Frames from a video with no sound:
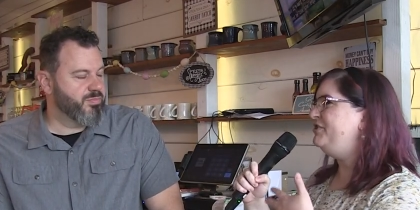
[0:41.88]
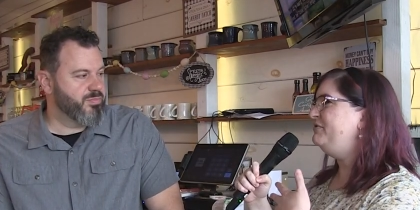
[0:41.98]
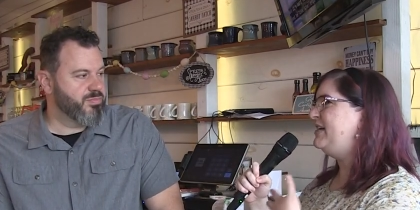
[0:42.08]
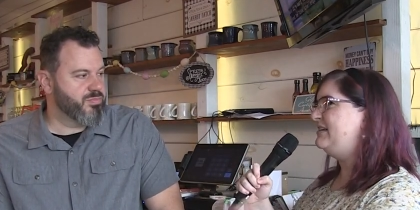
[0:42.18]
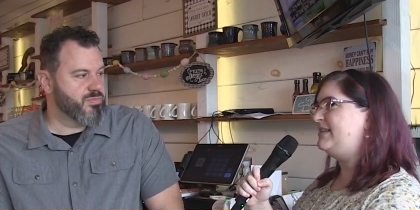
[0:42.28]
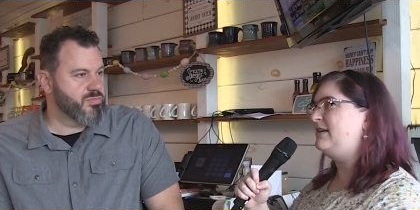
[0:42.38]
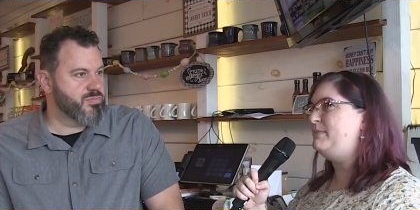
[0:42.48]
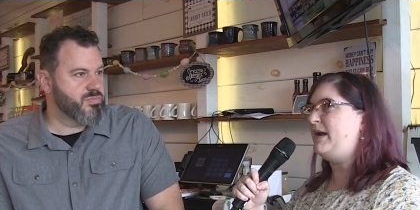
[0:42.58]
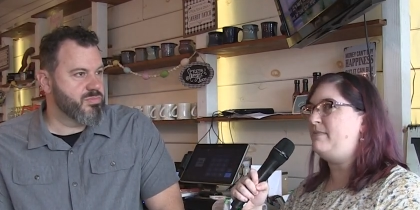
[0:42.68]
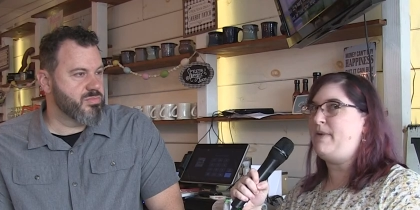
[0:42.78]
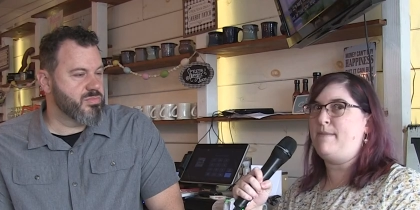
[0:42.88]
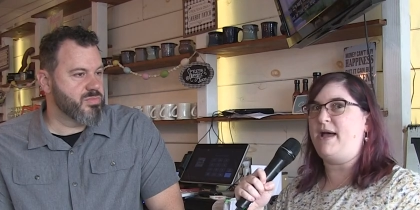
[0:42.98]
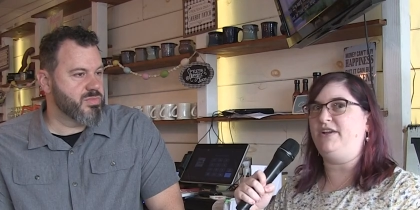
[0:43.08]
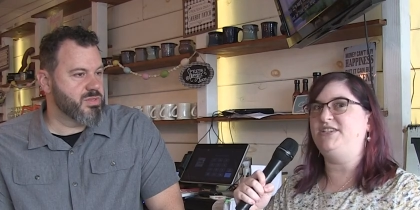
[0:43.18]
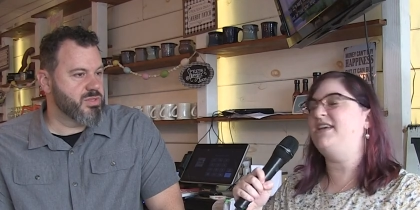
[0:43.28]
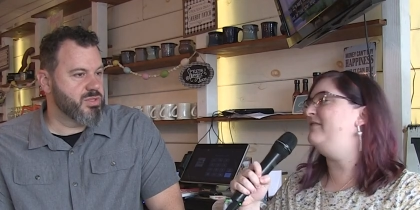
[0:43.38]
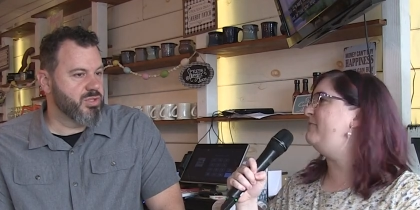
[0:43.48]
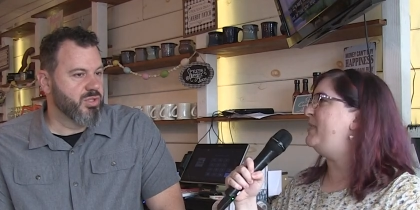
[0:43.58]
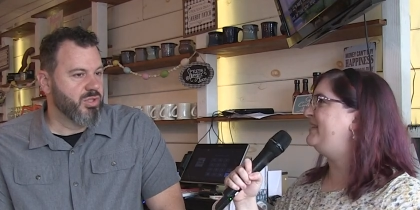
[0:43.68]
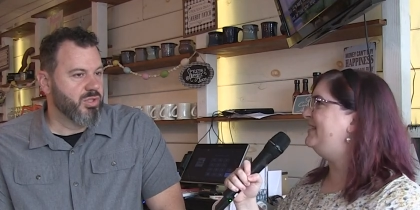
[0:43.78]
Speaker 1: you tell us a little bit about yourself,
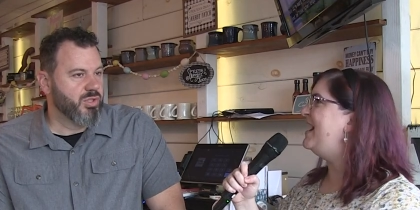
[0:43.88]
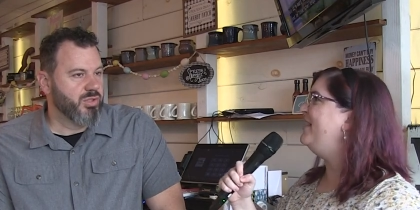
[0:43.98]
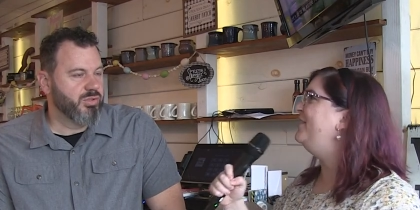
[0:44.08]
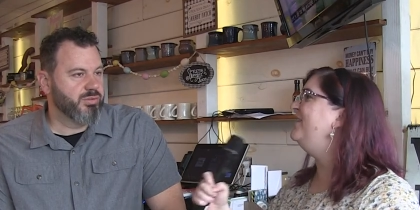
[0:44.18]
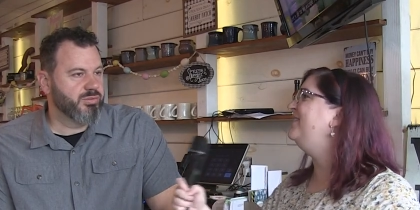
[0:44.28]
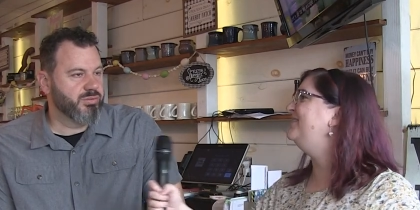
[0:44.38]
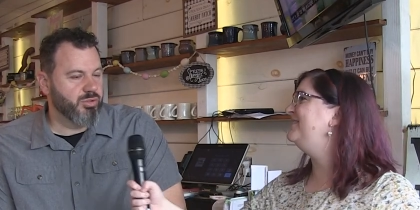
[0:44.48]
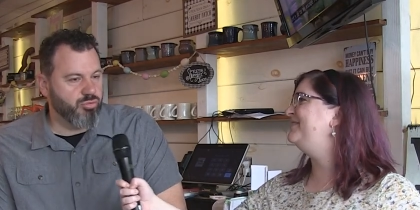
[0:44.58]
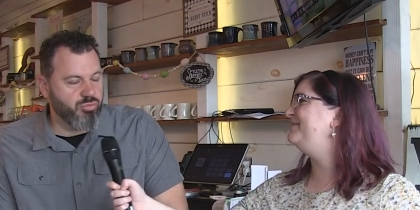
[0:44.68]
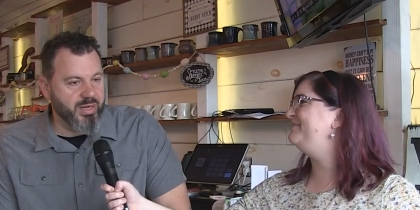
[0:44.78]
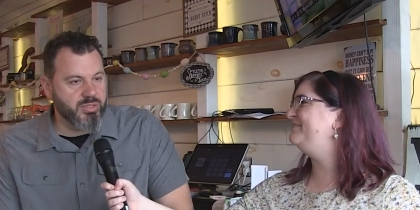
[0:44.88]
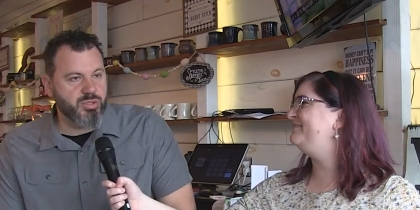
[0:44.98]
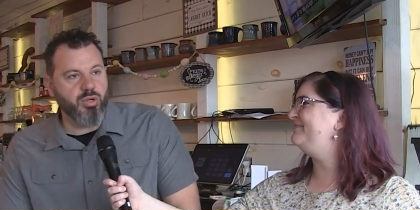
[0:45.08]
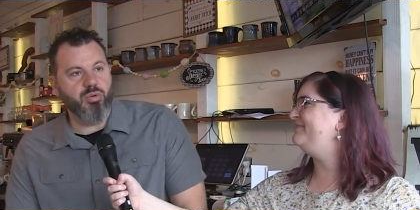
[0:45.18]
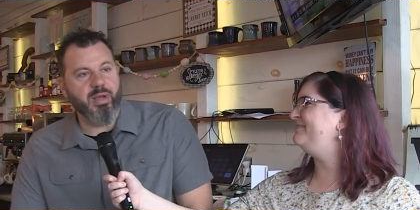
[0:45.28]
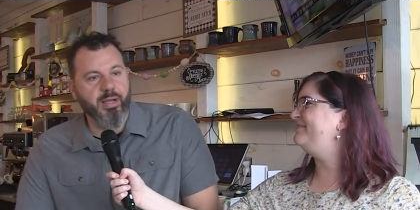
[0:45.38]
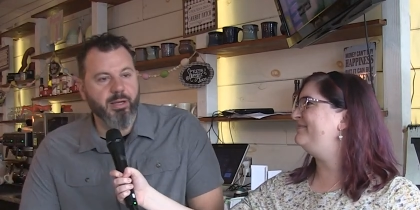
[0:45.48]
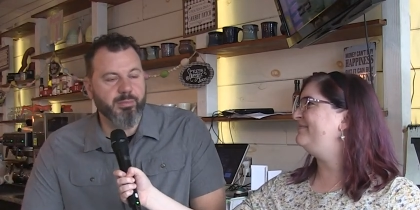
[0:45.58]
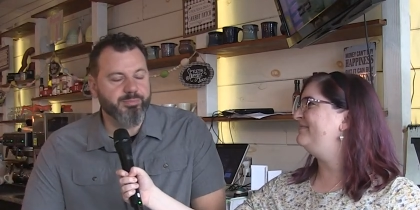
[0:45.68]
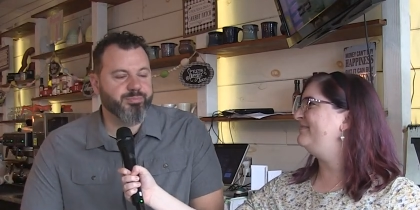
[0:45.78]
about the diner?
Speaker 2: Great. So,
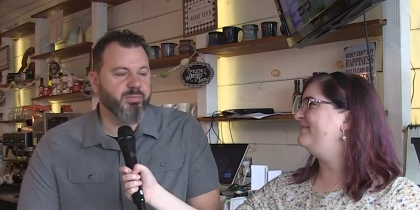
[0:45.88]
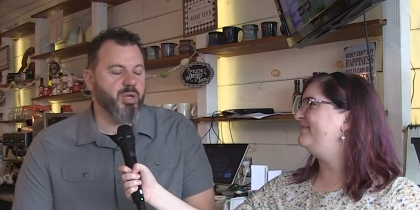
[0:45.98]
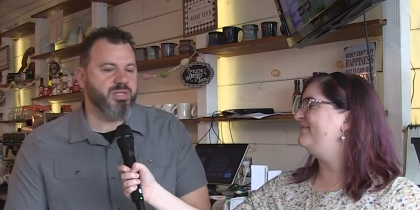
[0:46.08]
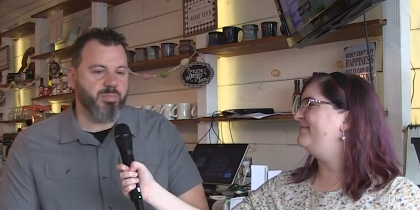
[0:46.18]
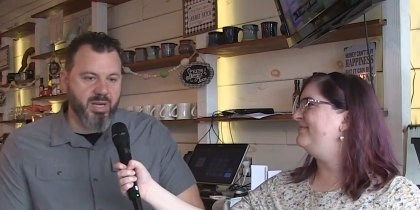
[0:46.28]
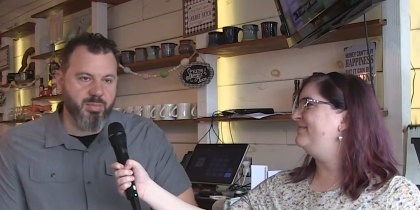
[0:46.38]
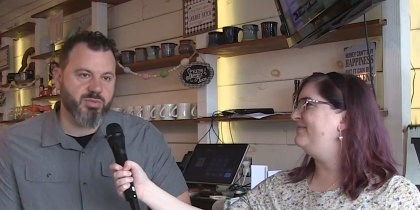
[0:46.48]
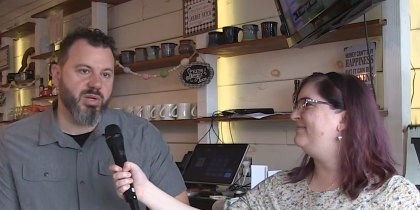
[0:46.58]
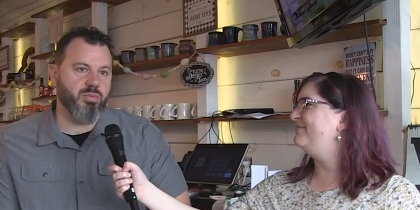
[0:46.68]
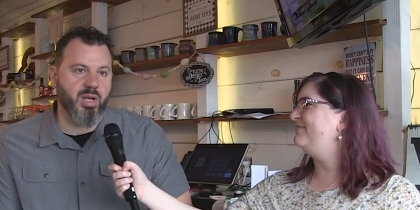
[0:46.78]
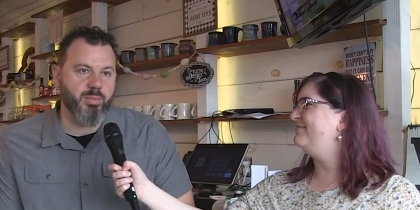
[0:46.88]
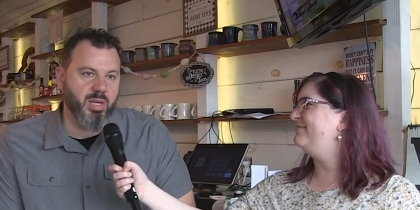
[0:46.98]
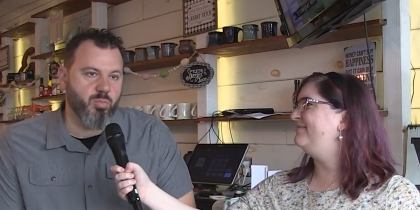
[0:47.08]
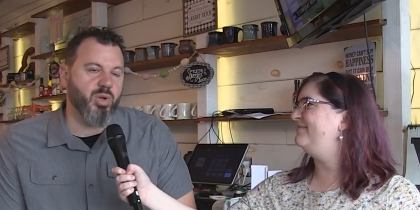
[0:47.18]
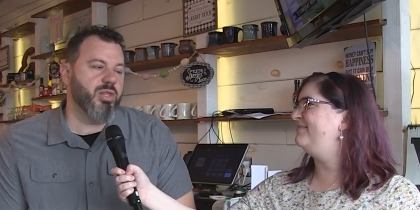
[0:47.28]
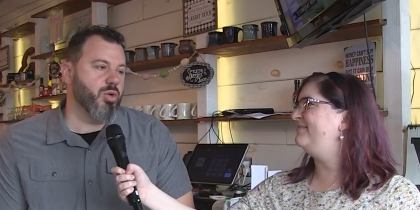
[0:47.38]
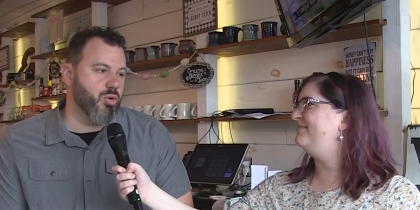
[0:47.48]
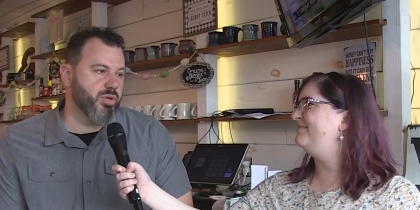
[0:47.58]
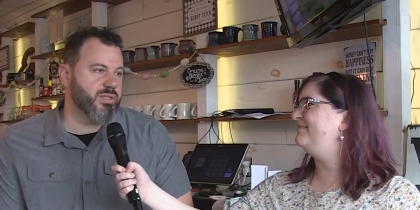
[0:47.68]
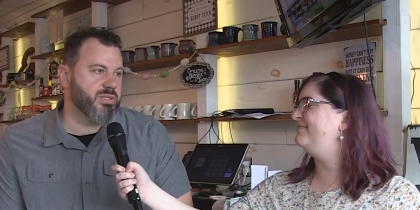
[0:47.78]
um, like you said, my name is Red Rami. I'm one of the
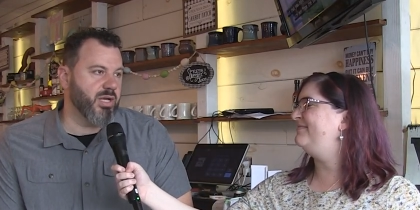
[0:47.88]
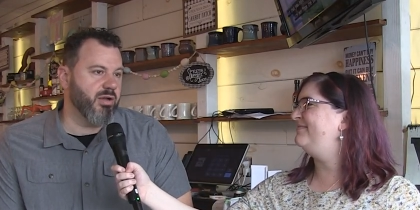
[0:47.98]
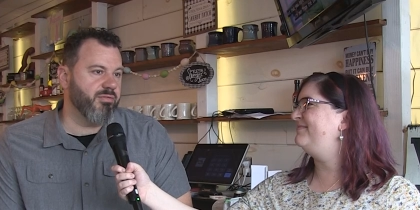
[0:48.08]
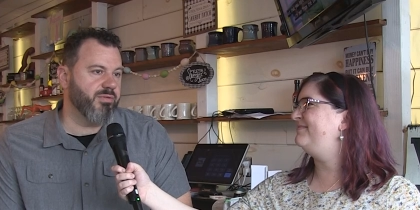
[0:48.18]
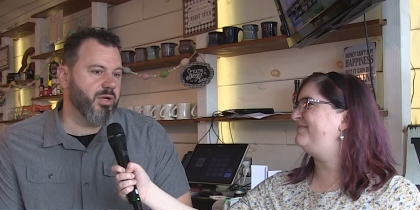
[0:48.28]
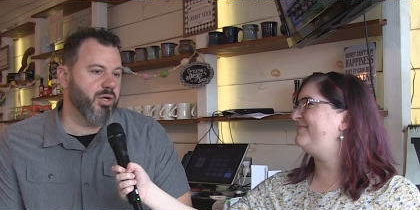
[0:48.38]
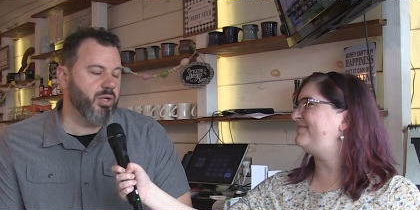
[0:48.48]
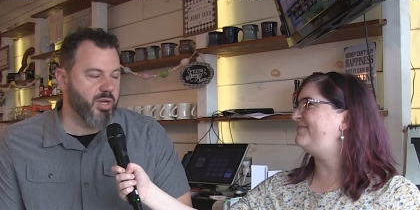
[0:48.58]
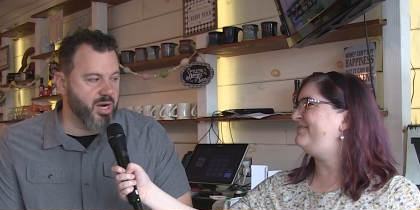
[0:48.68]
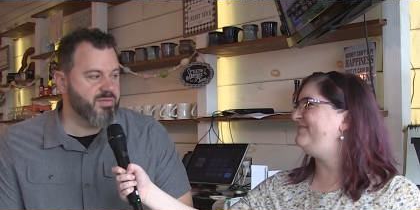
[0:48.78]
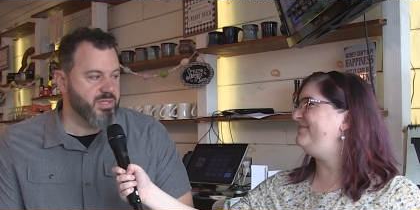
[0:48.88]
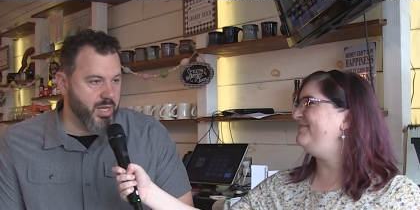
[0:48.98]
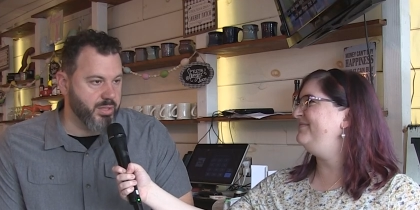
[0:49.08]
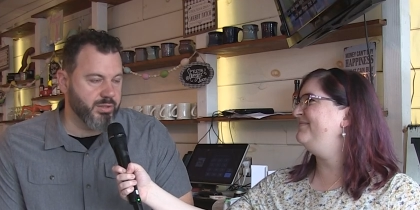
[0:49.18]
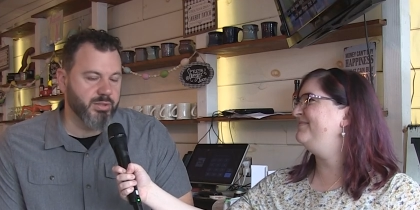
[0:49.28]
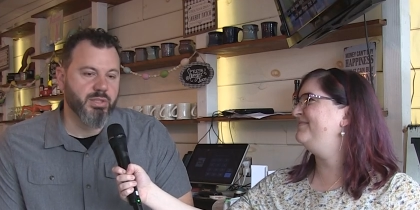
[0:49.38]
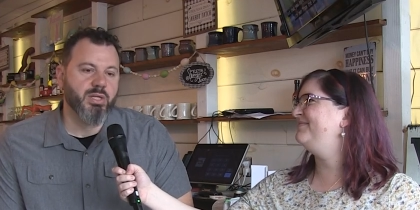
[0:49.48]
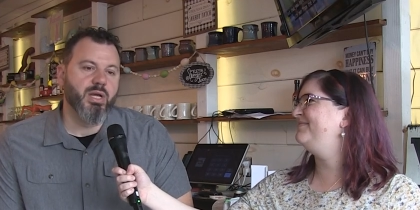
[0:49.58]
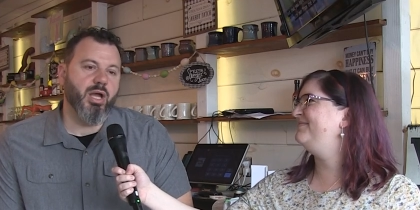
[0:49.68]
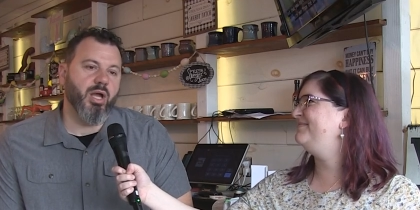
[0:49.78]
owners of uh, Early Harvest Diner.
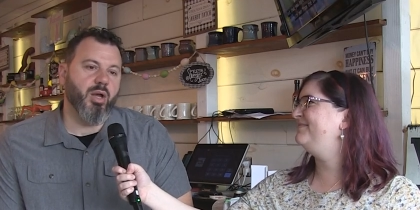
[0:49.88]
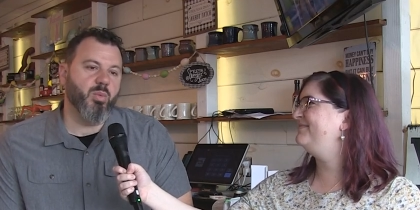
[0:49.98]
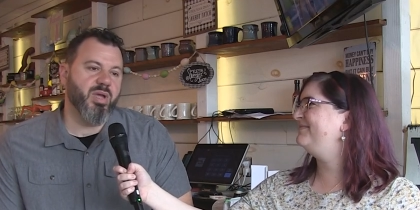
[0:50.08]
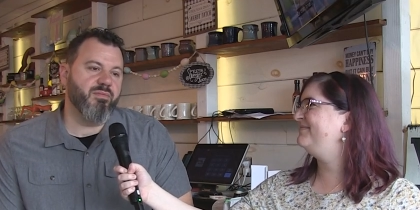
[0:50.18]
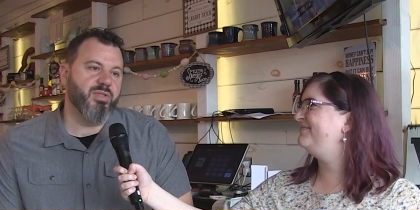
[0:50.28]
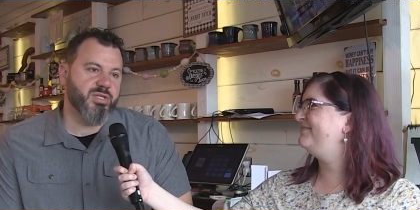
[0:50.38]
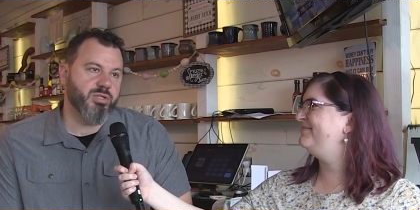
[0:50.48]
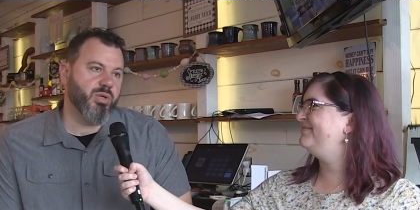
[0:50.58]
Uh, we have this